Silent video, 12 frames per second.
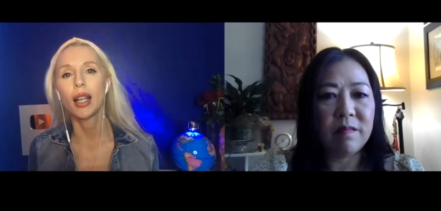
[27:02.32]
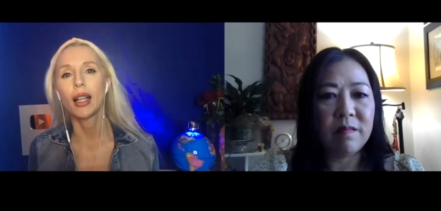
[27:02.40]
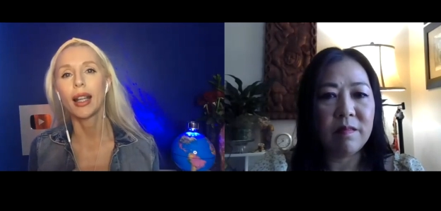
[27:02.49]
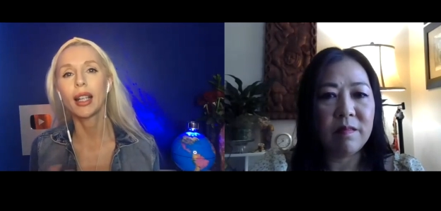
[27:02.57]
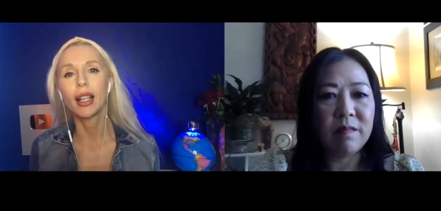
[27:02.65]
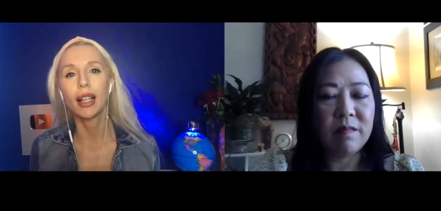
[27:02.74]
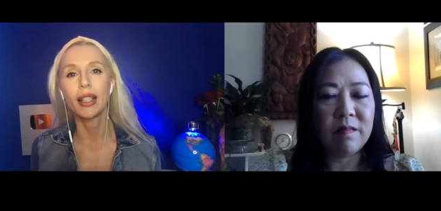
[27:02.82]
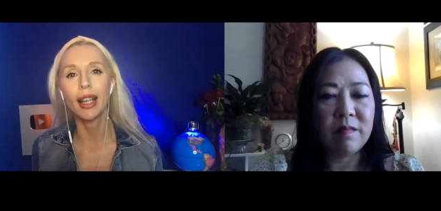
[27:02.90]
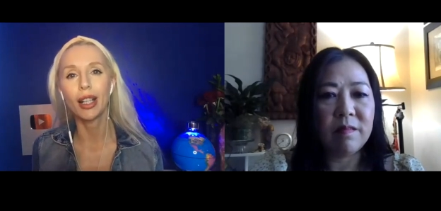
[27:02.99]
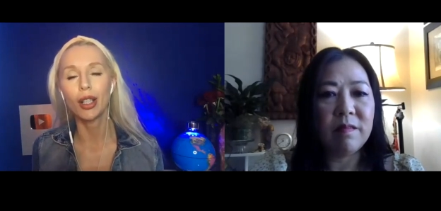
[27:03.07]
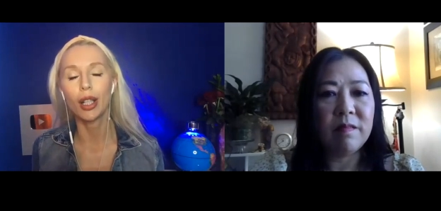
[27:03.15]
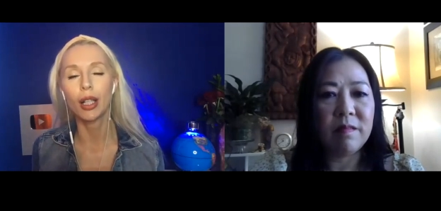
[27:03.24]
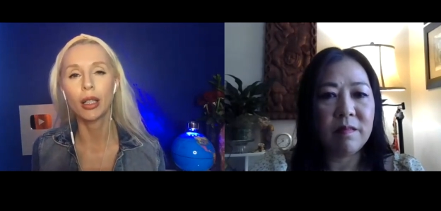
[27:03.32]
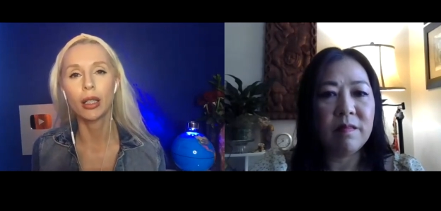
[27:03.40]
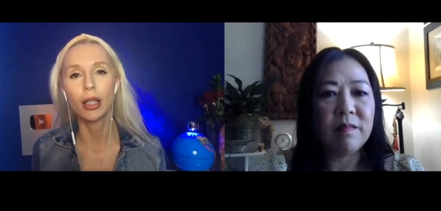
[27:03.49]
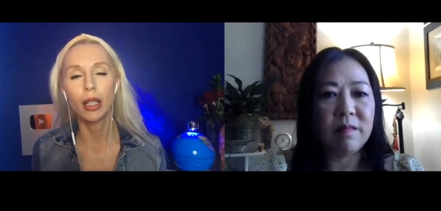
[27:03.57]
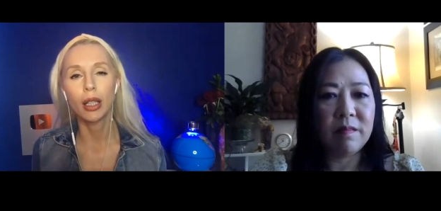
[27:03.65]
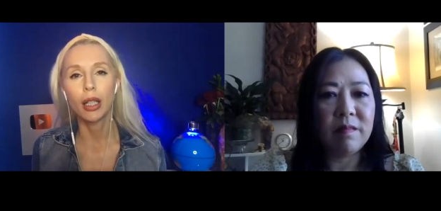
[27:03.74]
Speaker 1: like connection
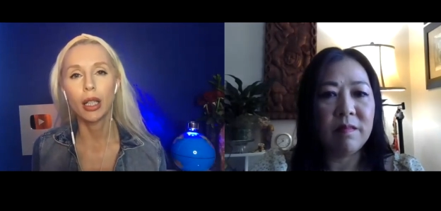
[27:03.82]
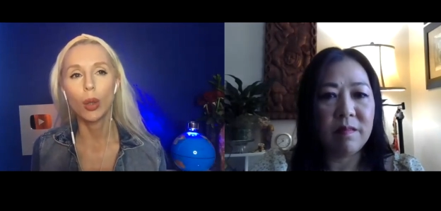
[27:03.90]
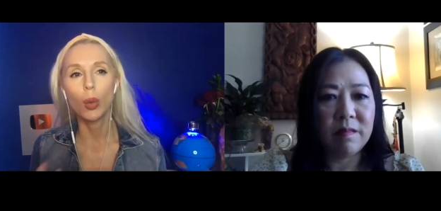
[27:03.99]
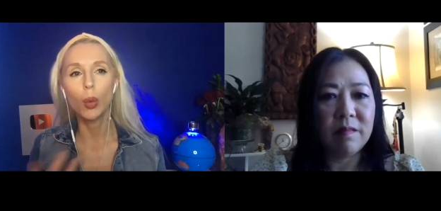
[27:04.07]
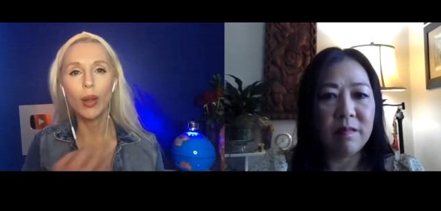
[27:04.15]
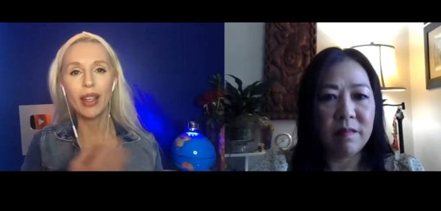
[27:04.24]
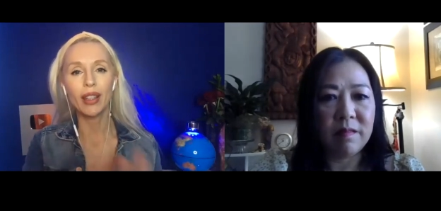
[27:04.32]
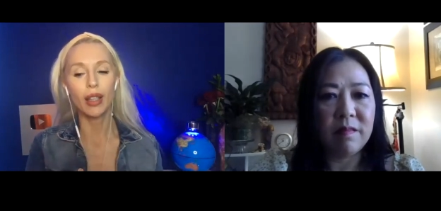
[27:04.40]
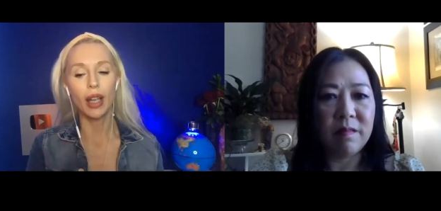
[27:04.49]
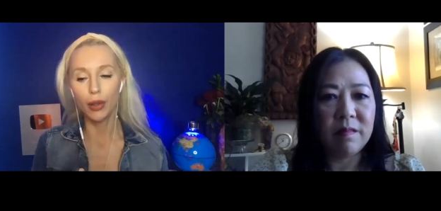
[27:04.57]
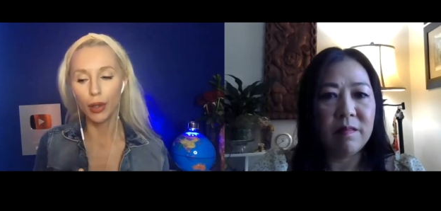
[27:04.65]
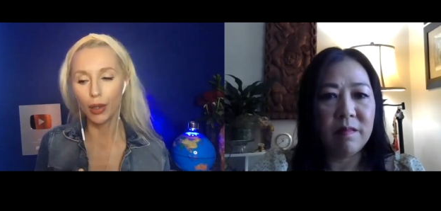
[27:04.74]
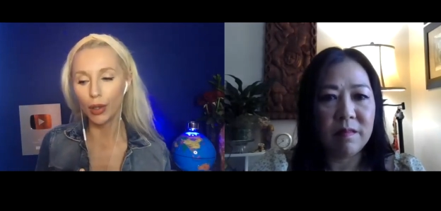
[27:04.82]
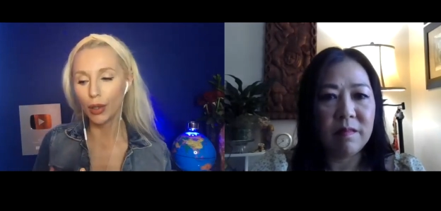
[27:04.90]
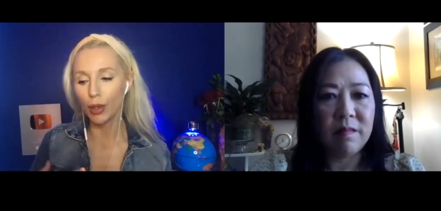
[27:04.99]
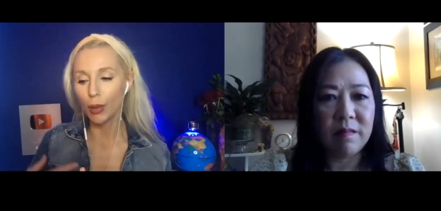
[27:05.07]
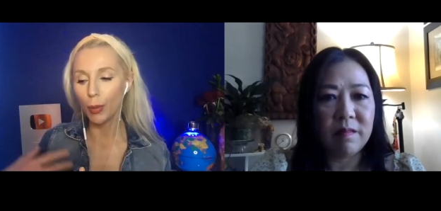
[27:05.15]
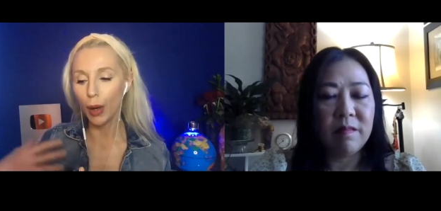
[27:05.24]
with
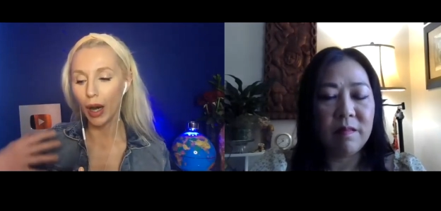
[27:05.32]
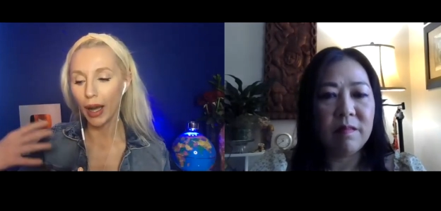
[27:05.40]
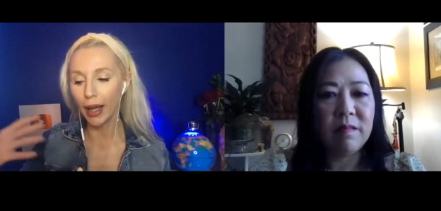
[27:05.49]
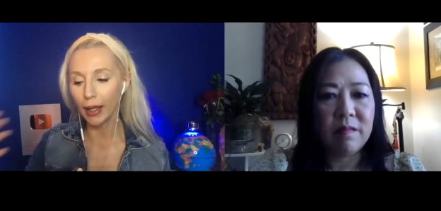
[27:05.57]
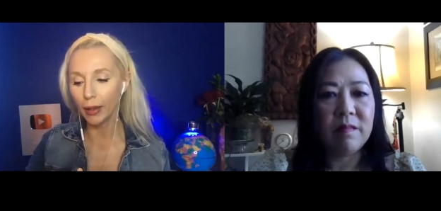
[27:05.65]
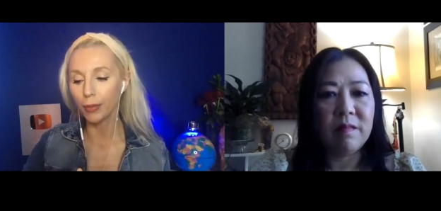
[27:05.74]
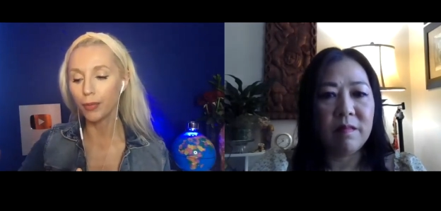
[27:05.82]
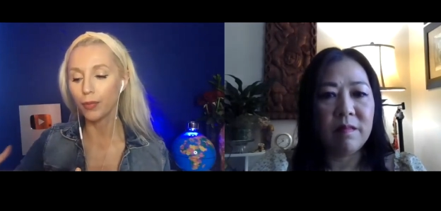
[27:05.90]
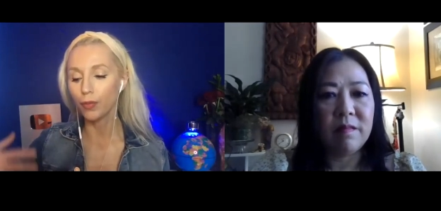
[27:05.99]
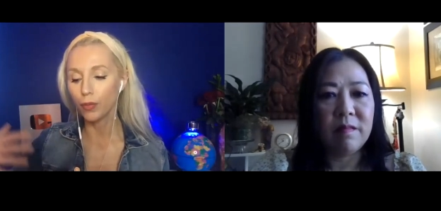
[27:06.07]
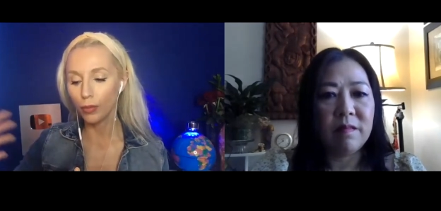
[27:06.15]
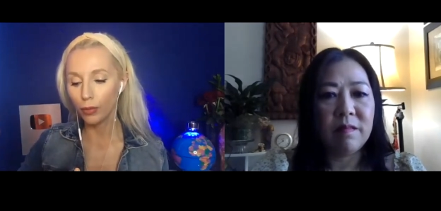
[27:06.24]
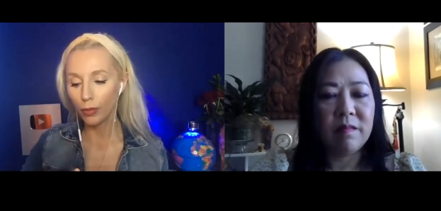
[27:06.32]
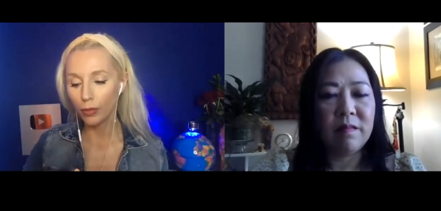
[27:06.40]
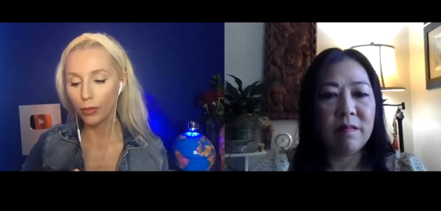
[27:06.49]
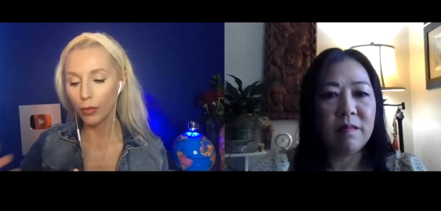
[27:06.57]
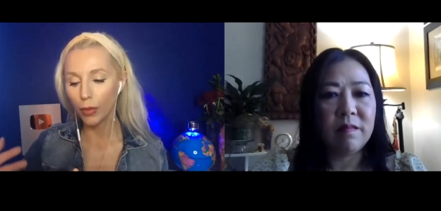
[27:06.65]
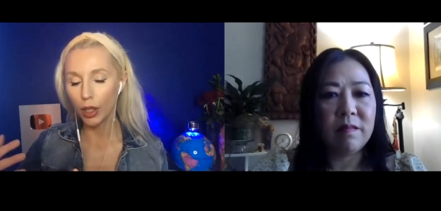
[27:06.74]
others by
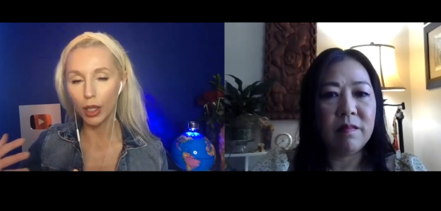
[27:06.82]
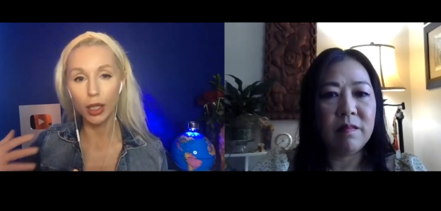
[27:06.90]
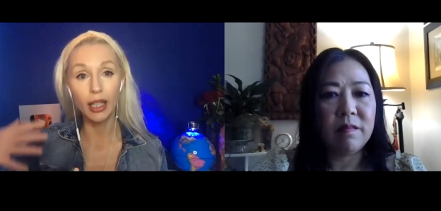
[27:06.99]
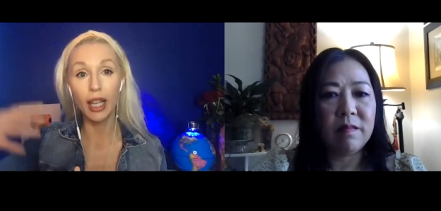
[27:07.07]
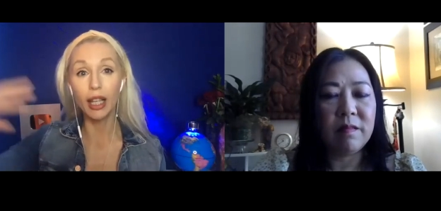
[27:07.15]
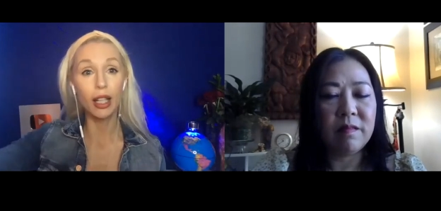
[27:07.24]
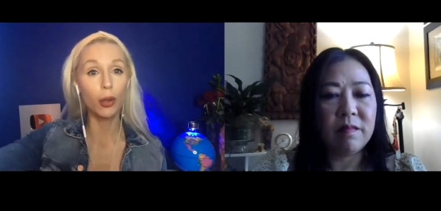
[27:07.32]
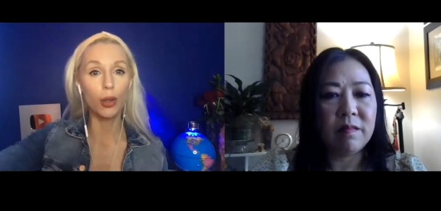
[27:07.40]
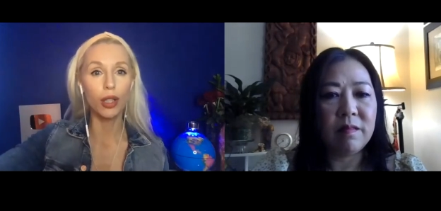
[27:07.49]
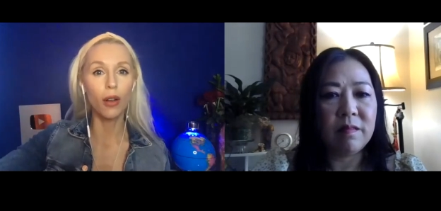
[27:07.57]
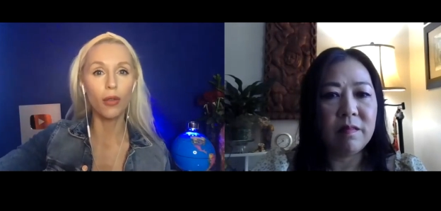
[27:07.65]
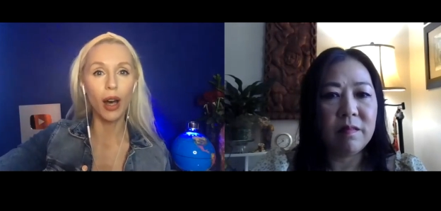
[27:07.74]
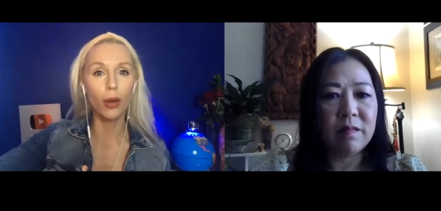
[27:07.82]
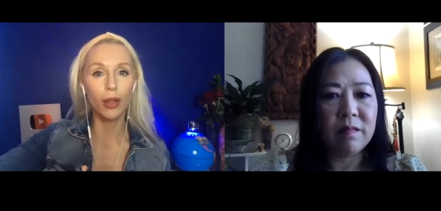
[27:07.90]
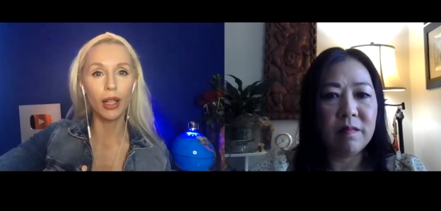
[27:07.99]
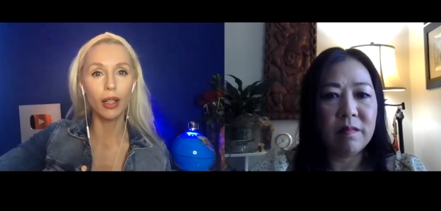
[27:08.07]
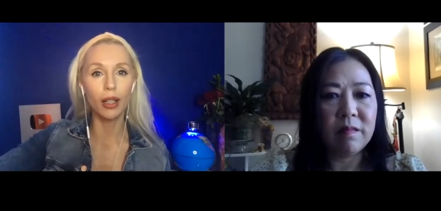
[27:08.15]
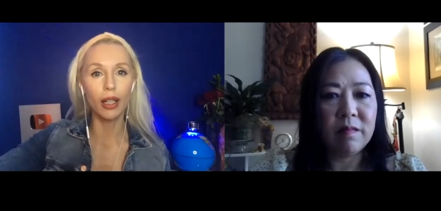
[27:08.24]
just getting yourself out
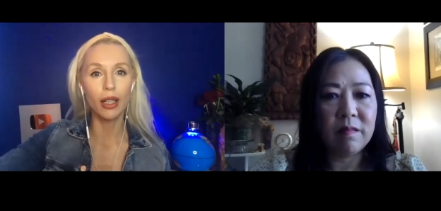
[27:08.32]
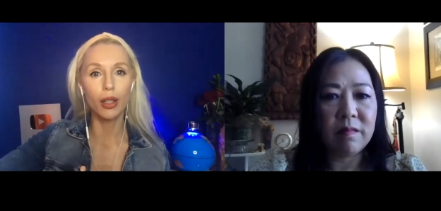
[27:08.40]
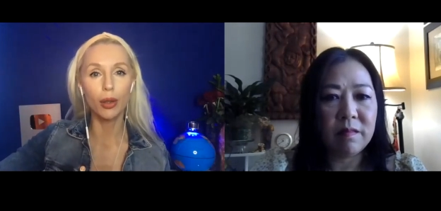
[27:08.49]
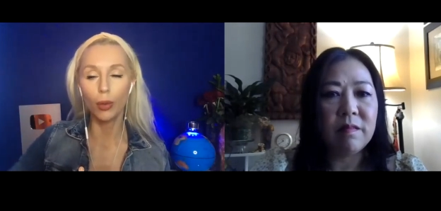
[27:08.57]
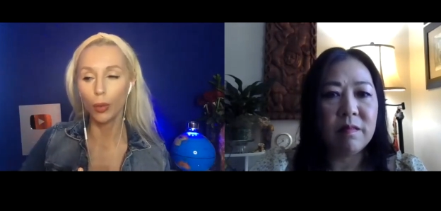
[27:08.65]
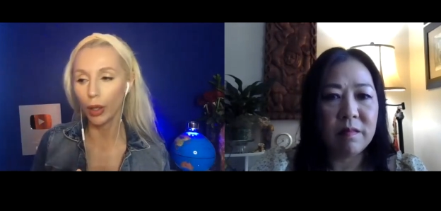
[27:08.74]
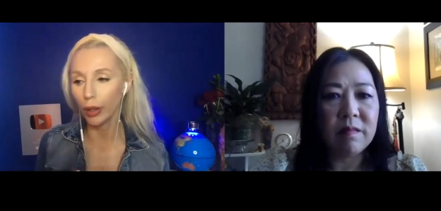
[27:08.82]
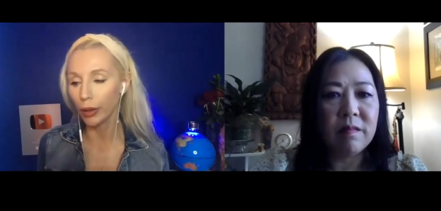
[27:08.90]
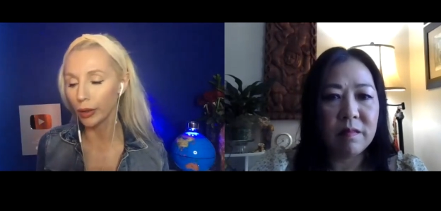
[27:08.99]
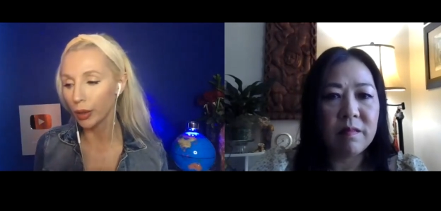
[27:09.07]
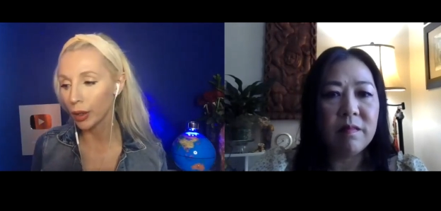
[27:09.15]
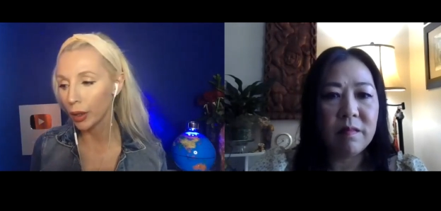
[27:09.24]
there into the world.